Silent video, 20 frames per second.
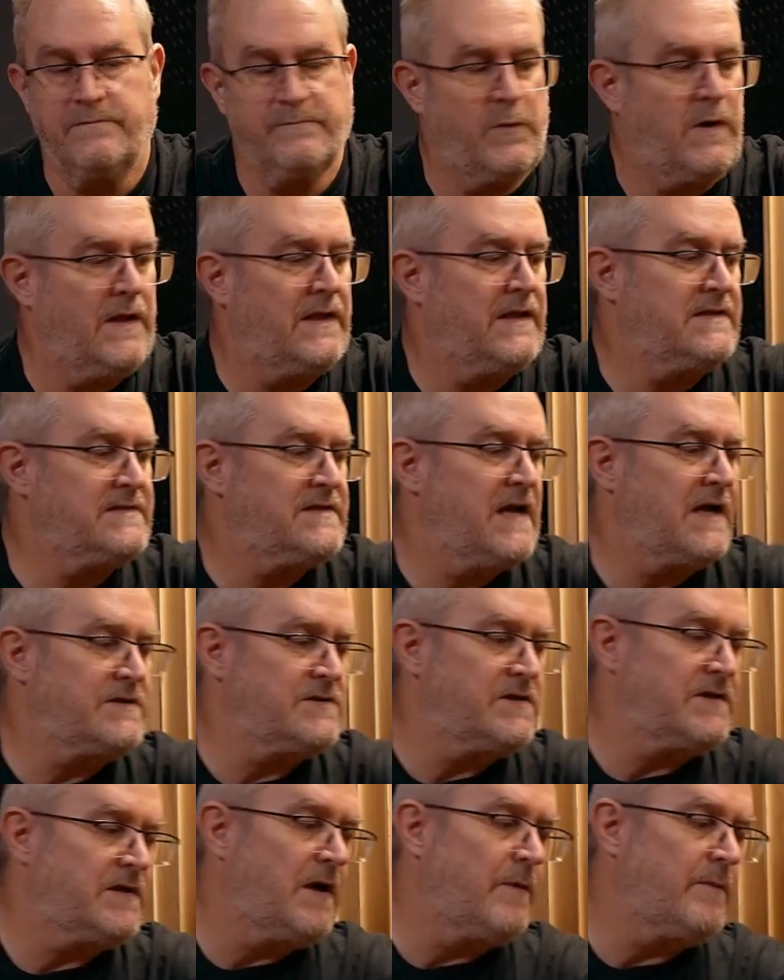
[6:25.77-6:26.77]
Well, it's
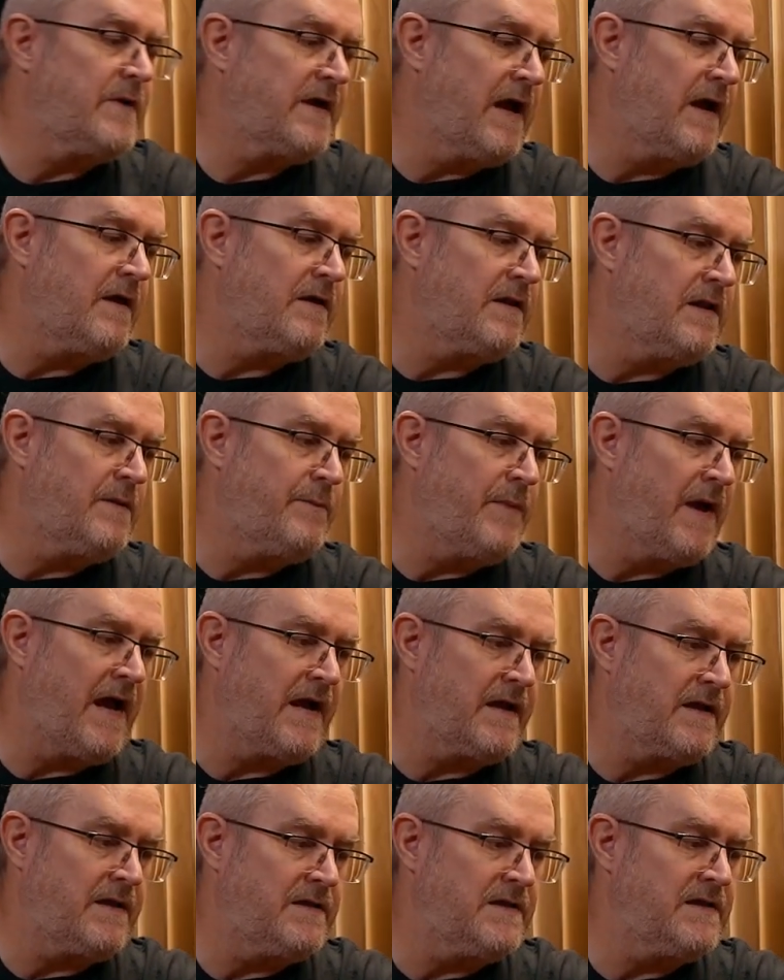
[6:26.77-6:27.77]
actually coming out of the
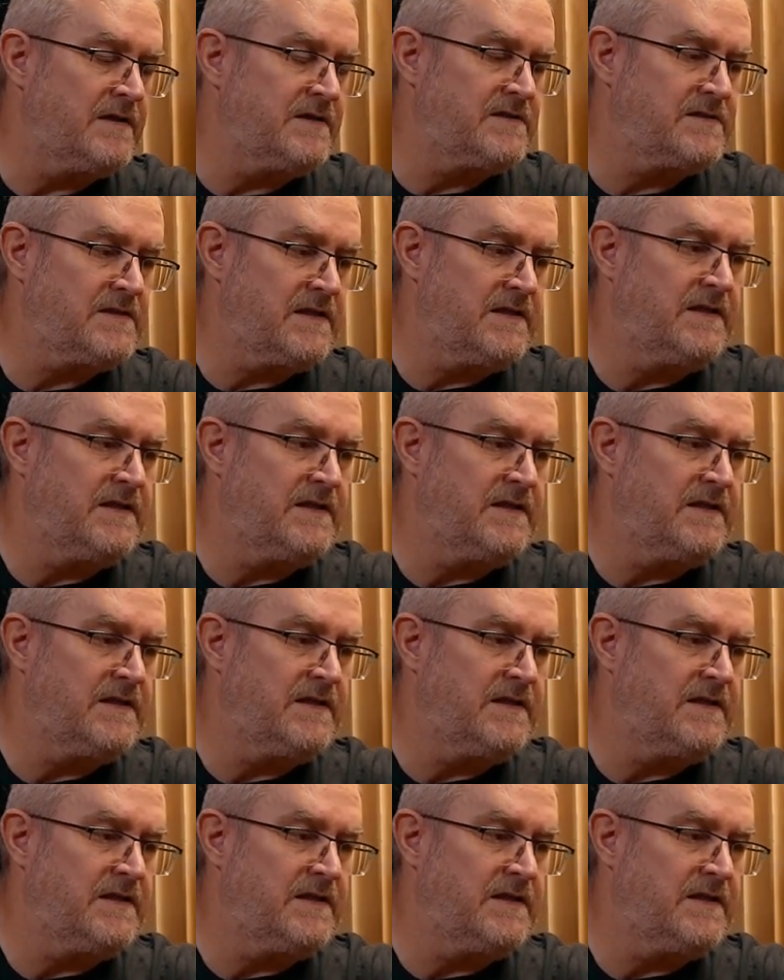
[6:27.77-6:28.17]
back of this